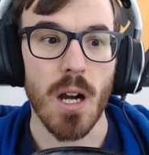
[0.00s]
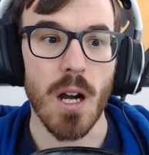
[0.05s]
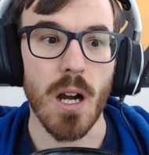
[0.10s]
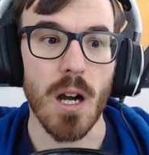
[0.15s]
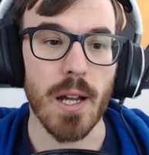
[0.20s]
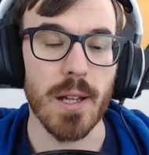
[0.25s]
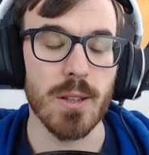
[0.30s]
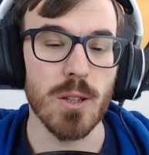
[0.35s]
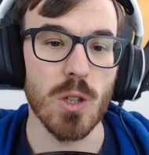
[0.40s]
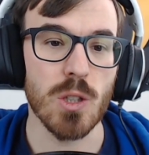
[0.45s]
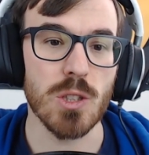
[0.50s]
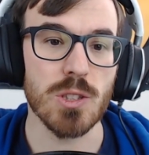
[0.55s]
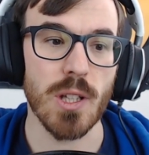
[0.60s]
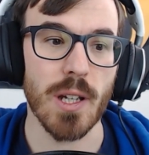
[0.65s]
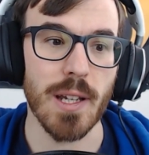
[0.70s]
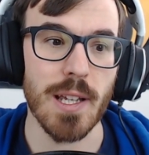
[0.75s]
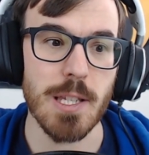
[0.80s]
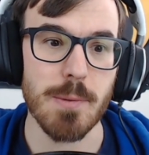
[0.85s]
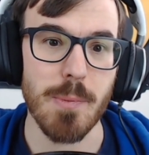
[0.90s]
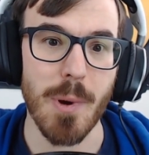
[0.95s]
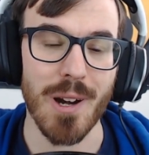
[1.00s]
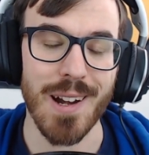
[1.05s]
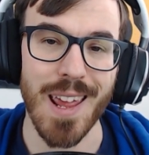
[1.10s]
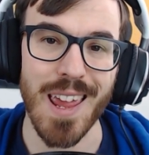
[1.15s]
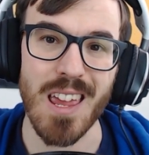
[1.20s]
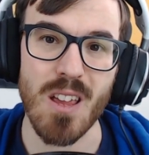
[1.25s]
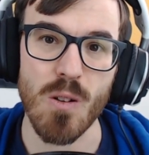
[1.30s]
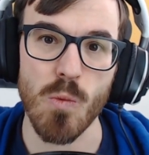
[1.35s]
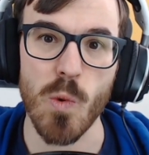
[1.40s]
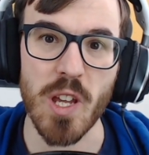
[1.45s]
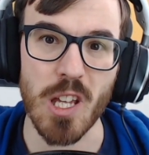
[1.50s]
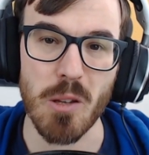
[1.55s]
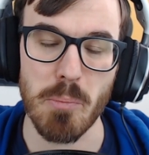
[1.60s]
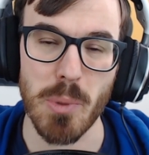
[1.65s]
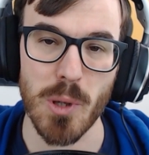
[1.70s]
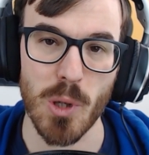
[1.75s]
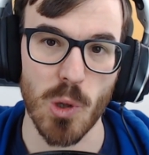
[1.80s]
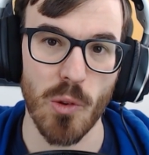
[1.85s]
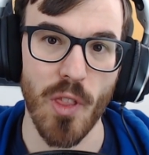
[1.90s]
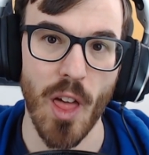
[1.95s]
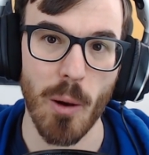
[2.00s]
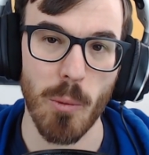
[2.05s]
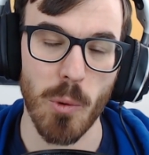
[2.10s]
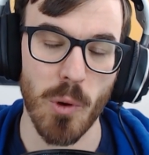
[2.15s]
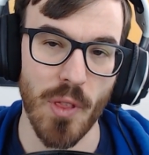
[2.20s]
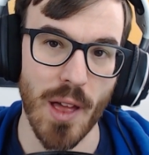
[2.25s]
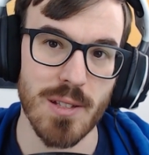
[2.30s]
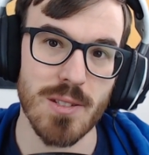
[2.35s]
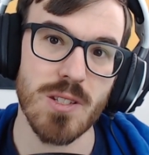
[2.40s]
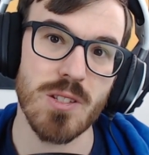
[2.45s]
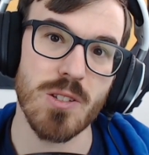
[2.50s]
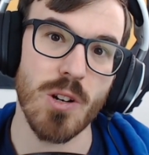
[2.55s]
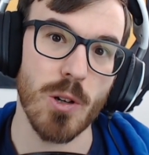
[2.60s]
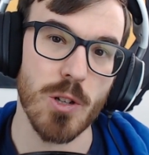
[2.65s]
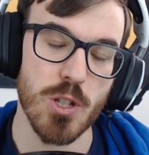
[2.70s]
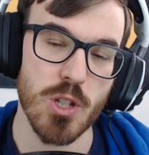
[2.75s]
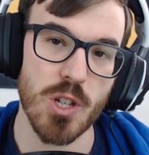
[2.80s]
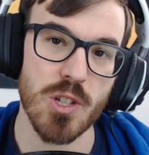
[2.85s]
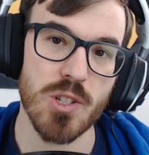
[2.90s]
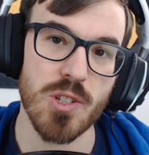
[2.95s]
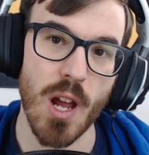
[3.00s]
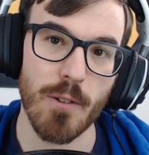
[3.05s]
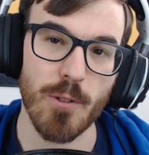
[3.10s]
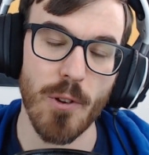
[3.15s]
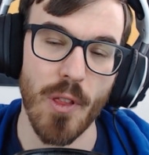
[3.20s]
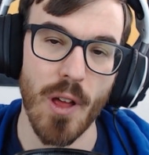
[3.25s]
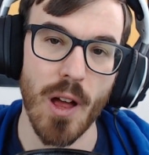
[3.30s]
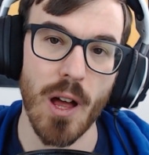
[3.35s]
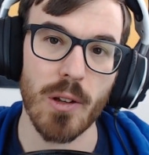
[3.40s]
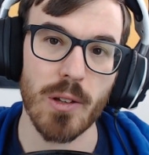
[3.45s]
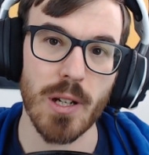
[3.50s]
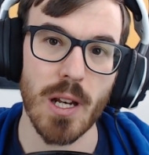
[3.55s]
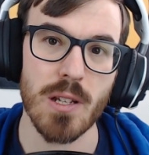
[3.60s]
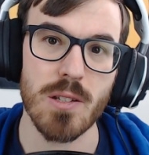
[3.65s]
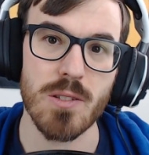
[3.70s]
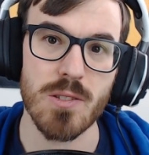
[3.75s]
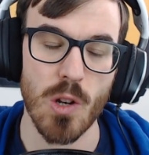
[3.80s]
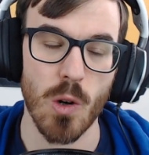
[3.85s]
It looks like it's about an 8-week build that will then start just after the holidays.